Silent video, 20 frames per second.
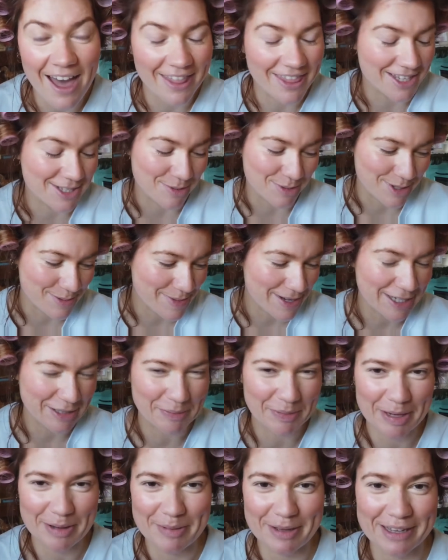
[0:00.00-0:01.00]
This wasn't meant
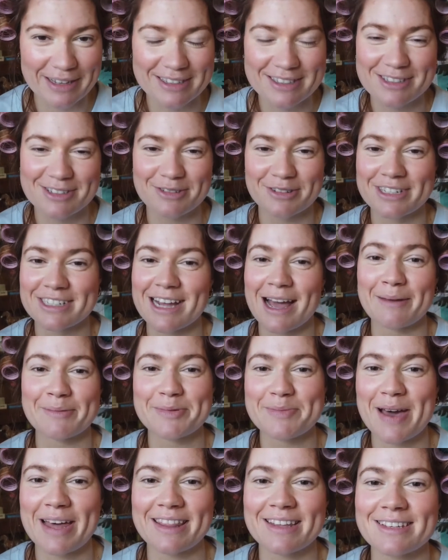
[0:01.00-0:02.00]
to be a big story time
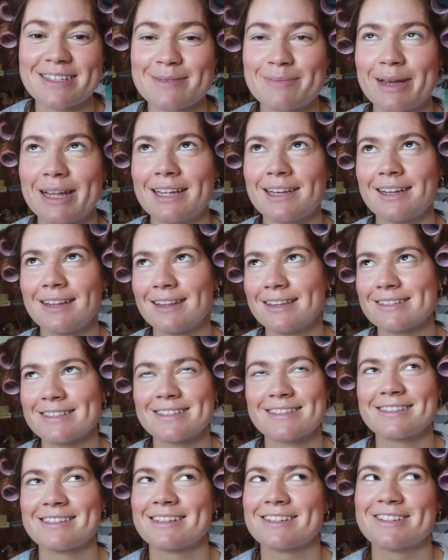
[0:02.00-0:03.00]
about this, but
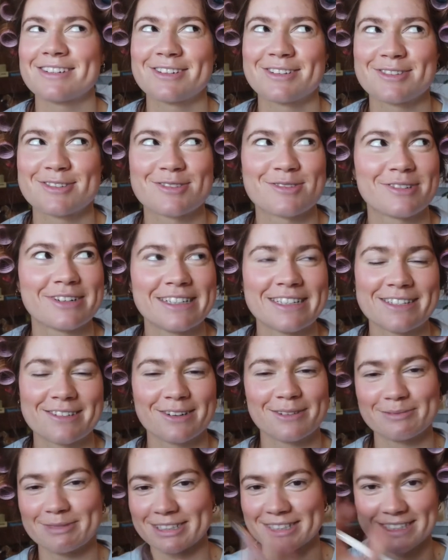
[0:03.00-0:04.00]
this is such a good story,
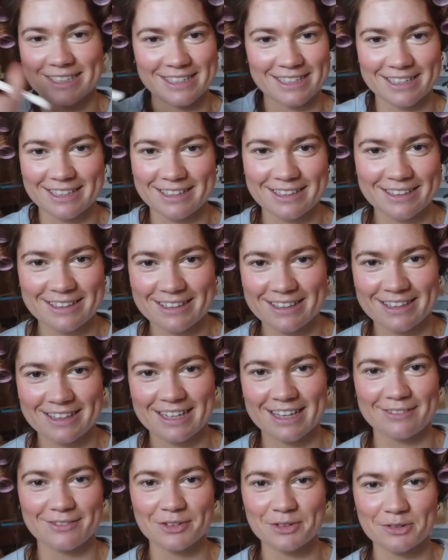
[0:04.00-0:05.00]
so I'm just gonna
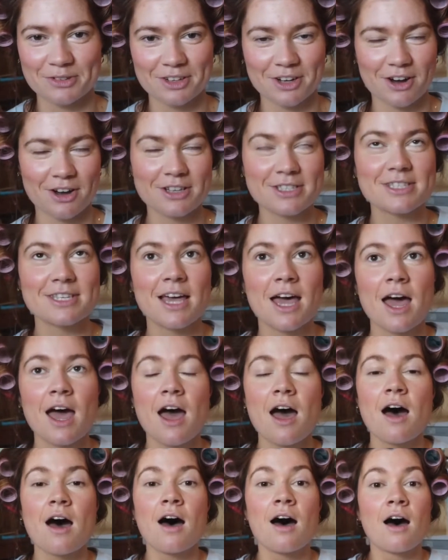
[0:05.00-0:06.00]
give you all the goss.
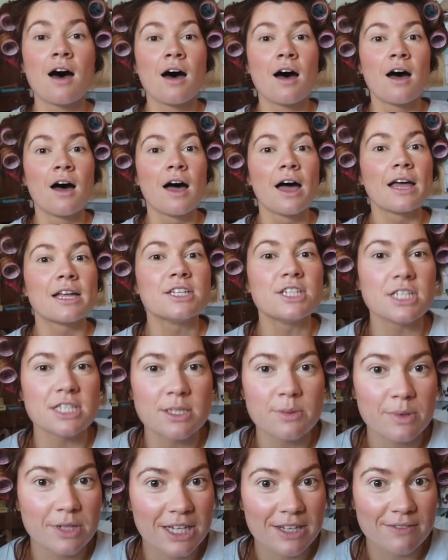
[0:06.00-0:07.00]

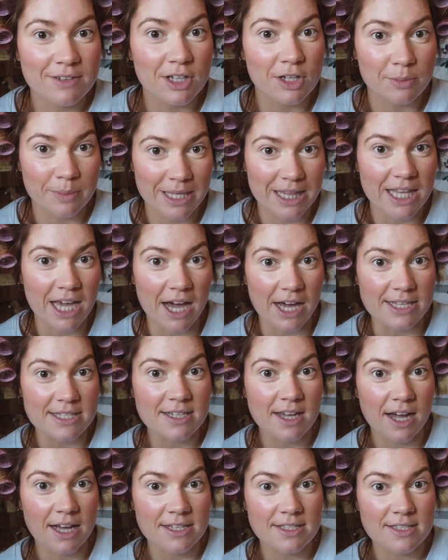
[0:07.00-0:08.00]
Jesse wouldn't even look me in the
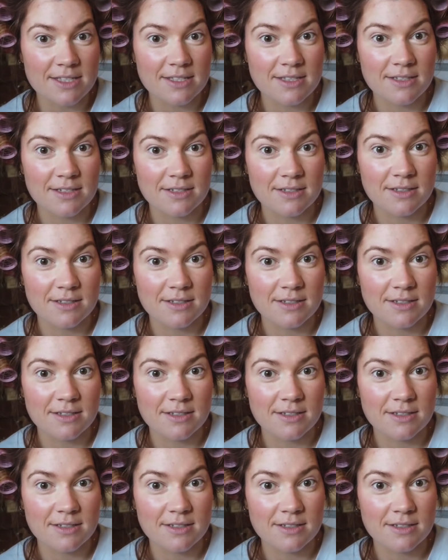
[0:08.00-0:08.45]
eyes, guys.